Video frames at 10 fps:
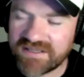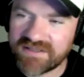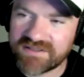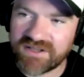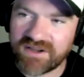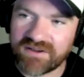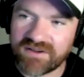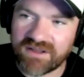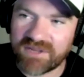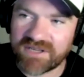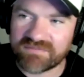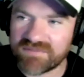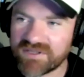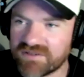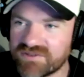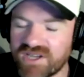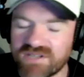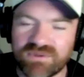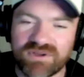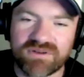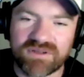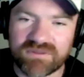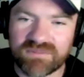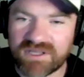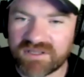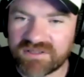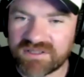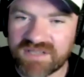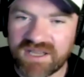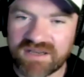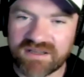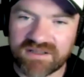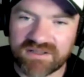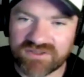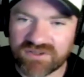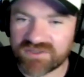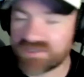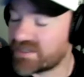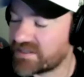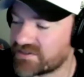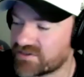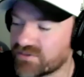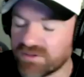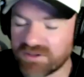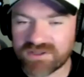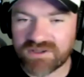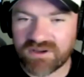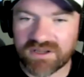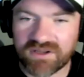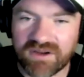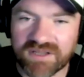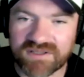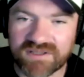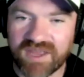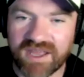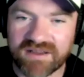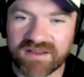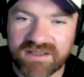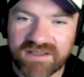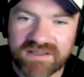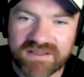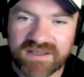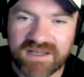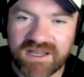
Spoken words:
So, I mean, Jace Burgoyne could be a contender, your Josh Sins, all those kind of guys that have had. I